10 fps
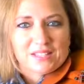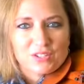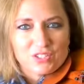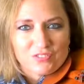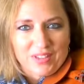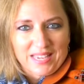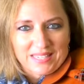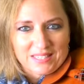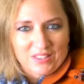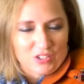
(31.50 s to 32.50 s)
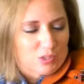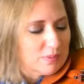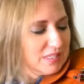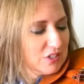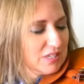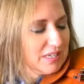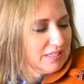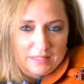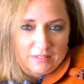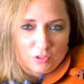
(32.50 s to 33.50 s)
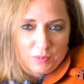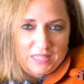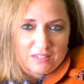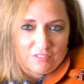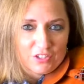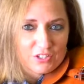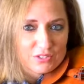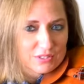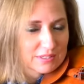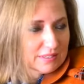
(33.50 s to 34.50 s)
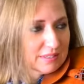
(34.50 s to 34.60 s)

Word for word: So to find a third position, if you're playing in first,